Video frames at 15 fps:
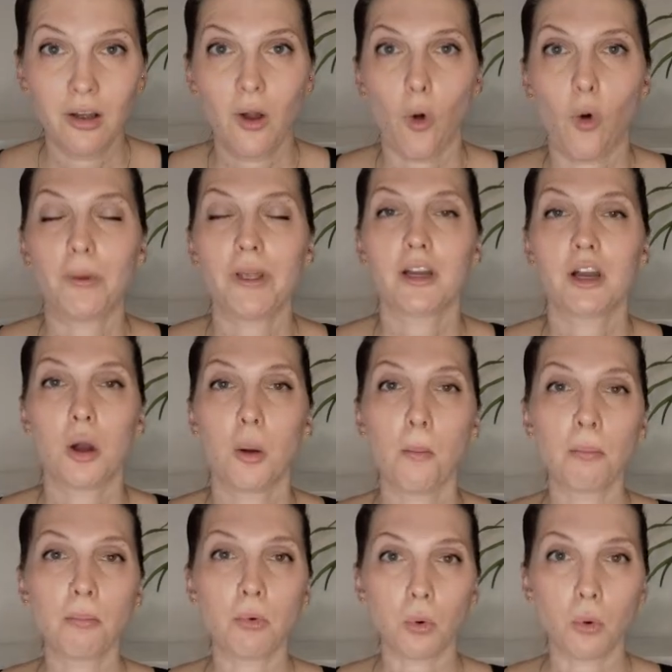it will
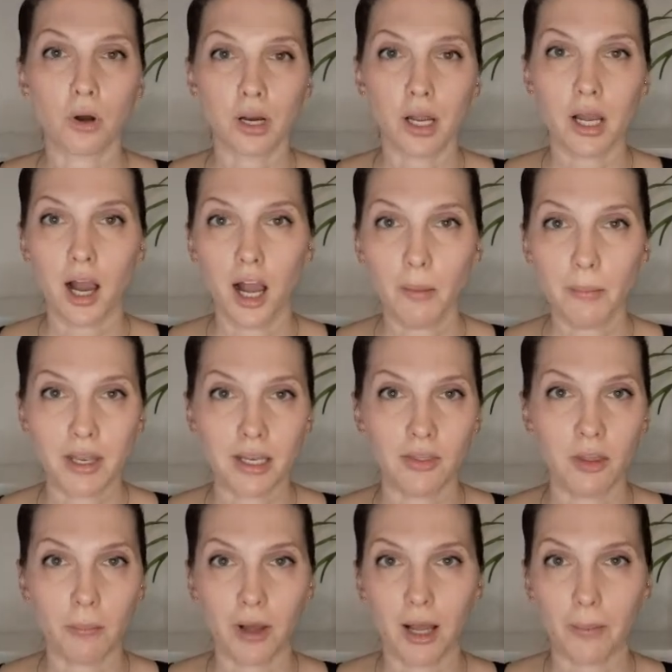become more
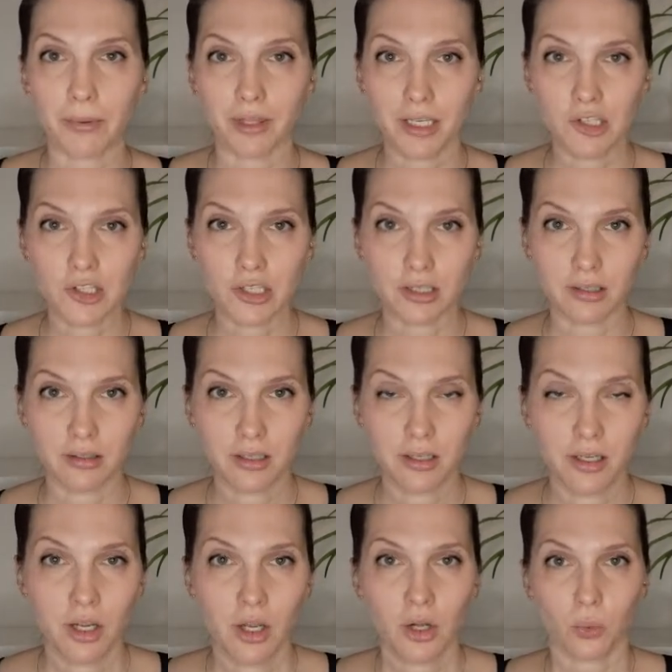common in the population.
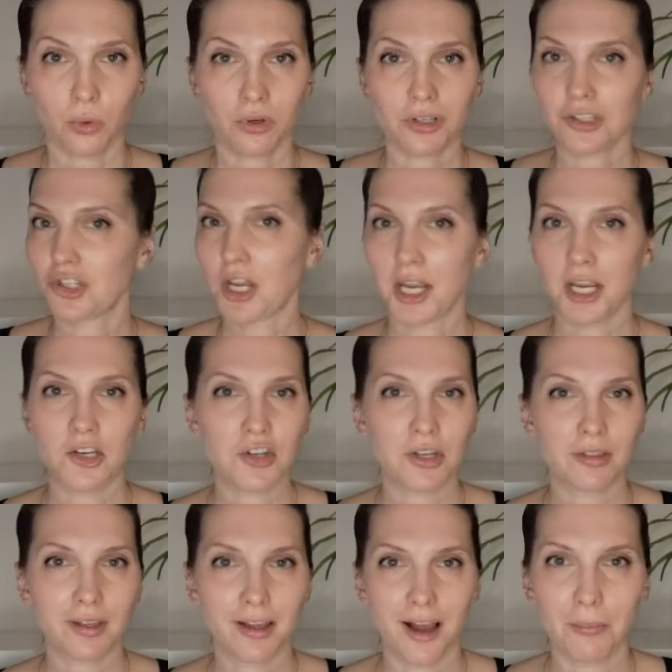We're
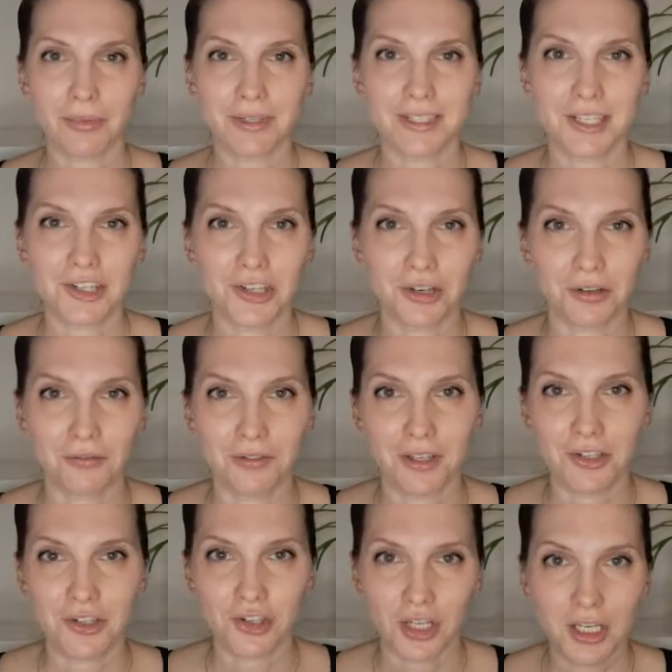changing the composition
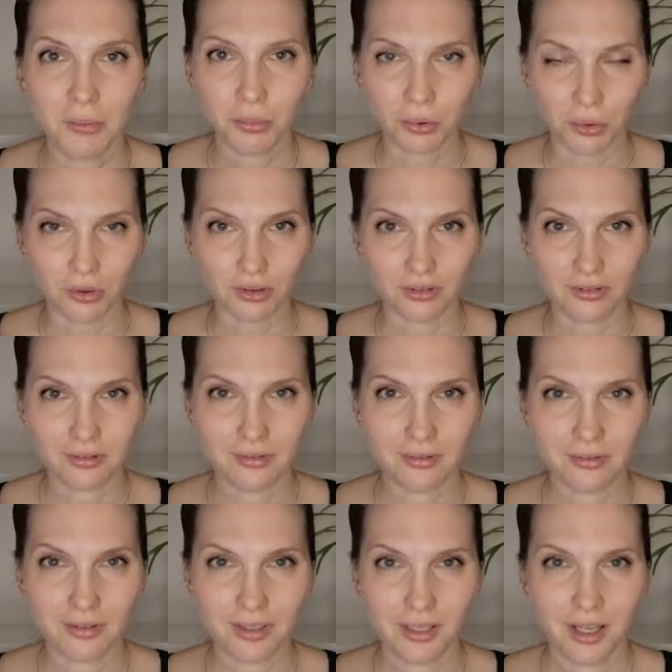of the gene pool.
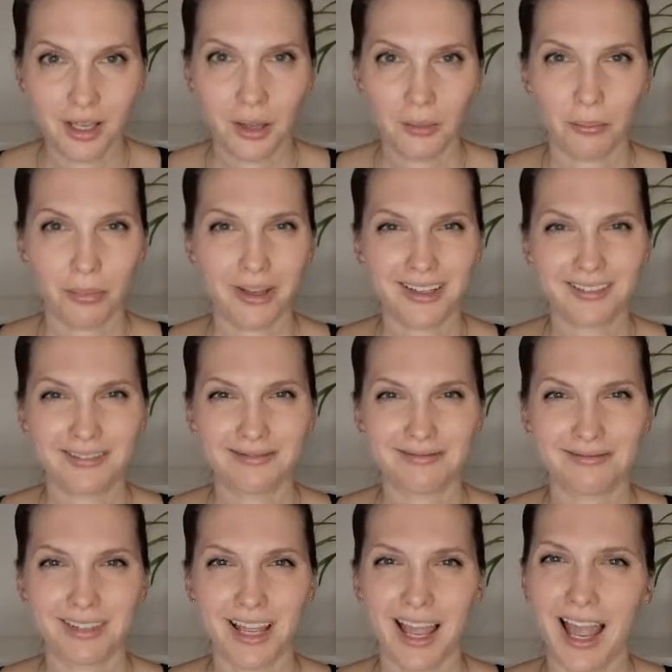
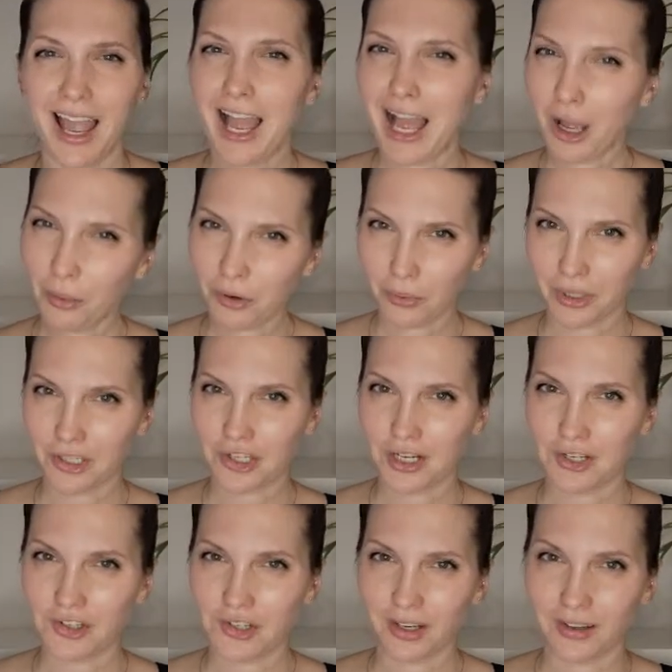But how are
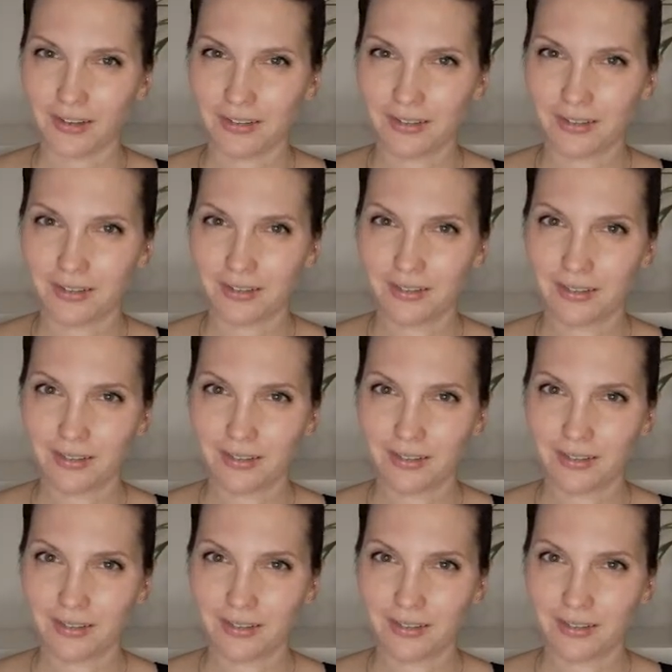we changing it?